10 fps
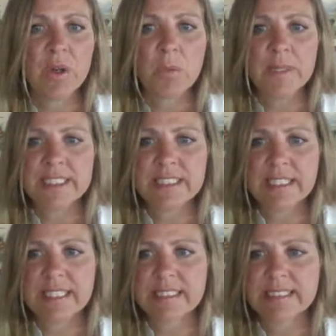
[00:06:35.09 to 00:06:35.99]
which
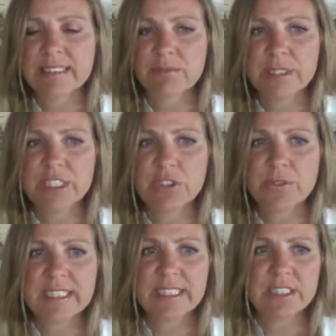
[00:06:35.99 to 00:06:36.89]
is
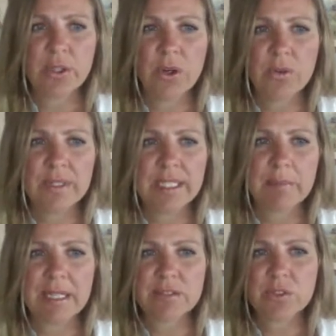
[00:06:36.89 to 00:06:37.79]
restricted to only
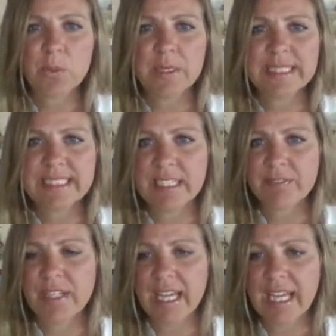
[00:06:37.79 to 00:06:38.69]
about
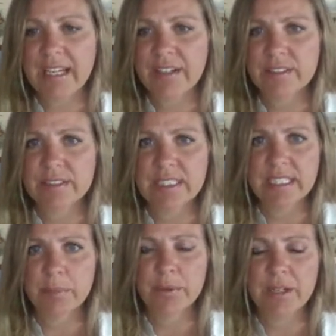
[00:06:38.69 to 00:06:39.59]
27 acres in
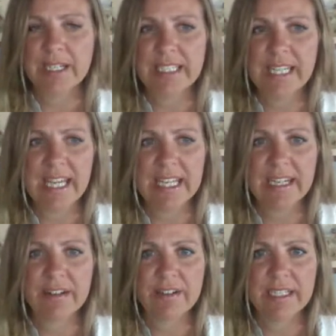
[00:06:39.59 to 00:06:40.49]
the Brian Head
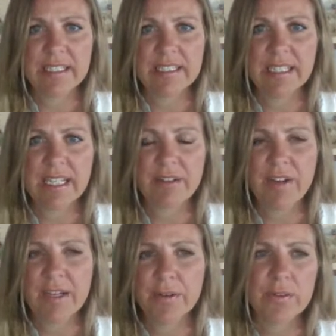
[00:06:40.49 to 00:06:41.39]
area and
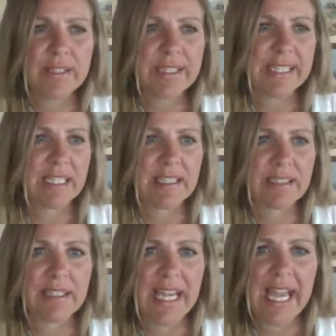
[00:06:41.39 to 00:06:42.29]
found only in
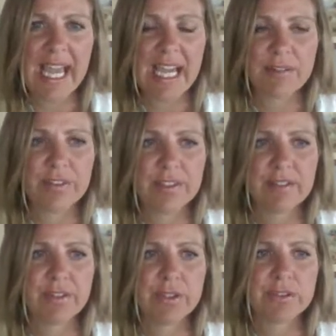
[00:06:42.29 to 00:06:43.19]
a handful
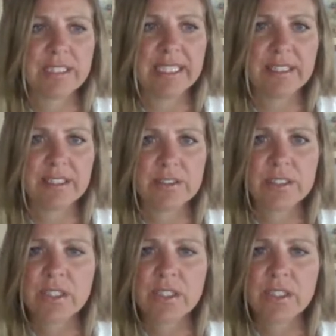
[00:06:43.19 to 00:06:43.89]
of those acres.